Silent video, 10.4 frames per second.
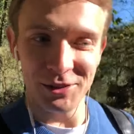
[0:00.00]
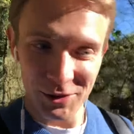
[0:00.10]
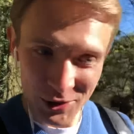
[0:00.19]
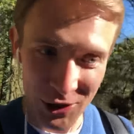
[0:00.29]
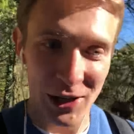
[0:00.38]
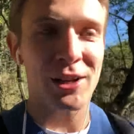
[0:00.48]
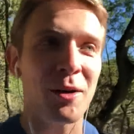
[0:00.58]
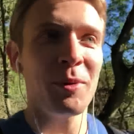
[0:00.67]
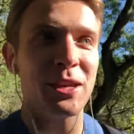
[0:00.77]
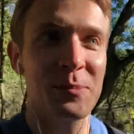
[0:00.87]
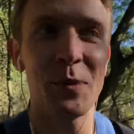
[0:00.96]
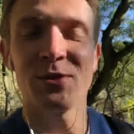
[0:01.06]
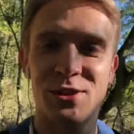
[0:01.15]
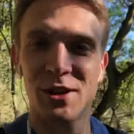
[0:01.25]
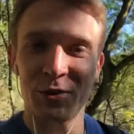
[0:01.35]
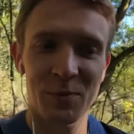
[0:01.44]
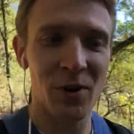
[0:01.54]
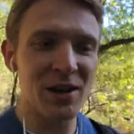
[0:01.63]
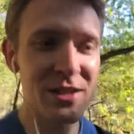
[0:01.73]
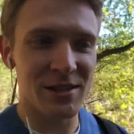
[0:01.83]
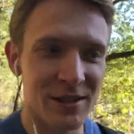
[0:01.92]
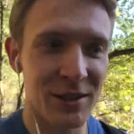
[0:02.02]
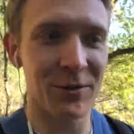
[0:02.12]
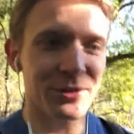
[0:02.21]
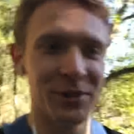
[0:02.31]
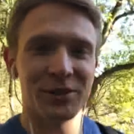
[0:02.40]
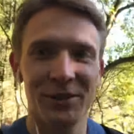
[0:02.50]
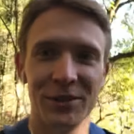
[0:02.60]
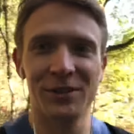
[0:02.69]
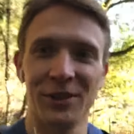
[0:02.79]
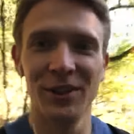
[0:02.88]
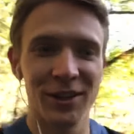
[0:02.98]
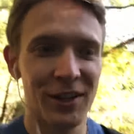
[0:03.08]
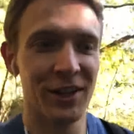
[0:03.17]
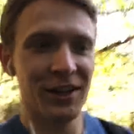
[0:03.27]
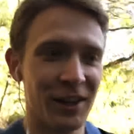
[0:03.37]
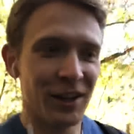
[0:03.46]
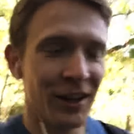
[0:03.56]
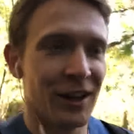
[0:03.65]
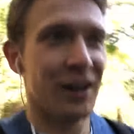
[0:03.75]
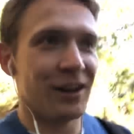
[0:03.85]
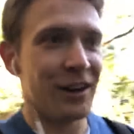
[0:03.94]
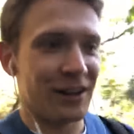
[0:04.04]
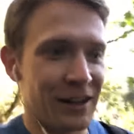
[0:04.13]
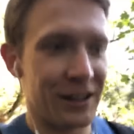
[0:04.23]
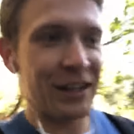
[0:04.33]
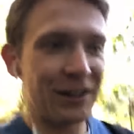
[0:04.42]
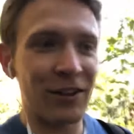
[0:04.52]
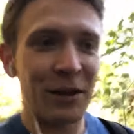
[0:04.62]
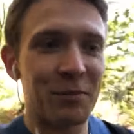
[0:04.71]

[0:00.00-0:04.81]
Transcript: usually companies put such prices in order to uh, give an